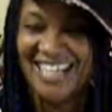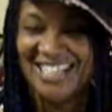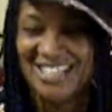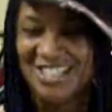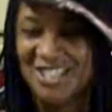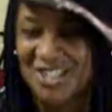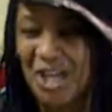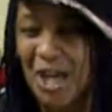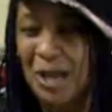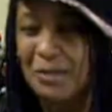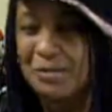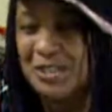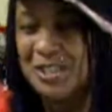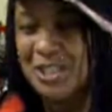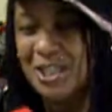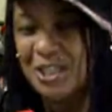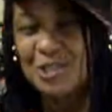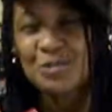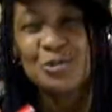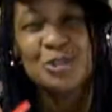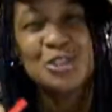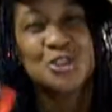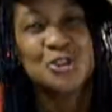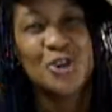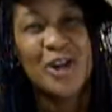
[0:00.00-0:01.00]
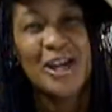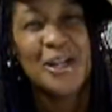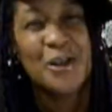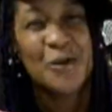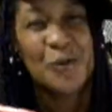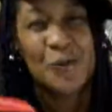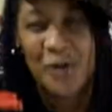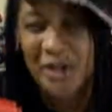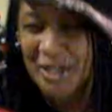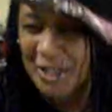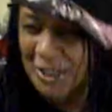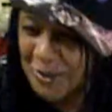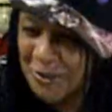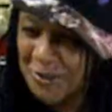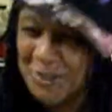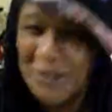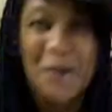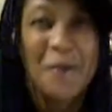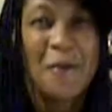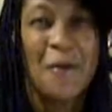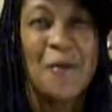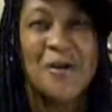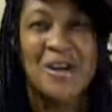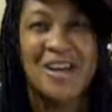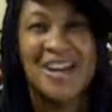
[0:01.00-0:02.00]
it's chopsticks with training wheels,
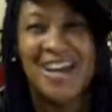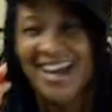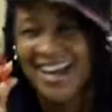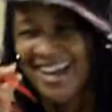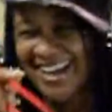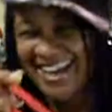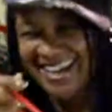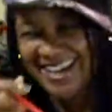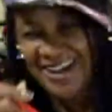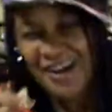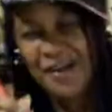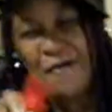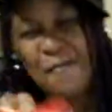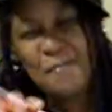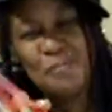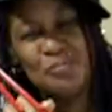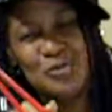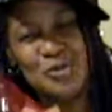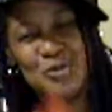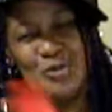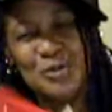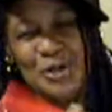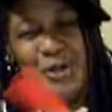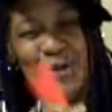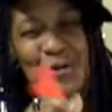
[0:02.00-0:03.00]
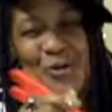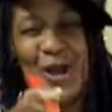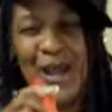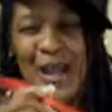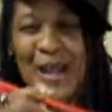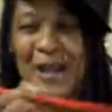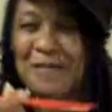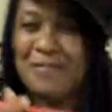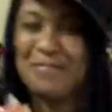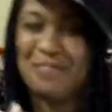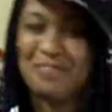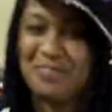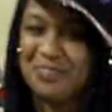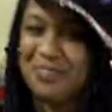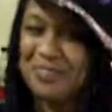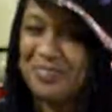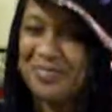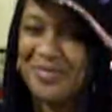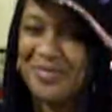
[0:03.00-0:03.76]
okay? So anyway,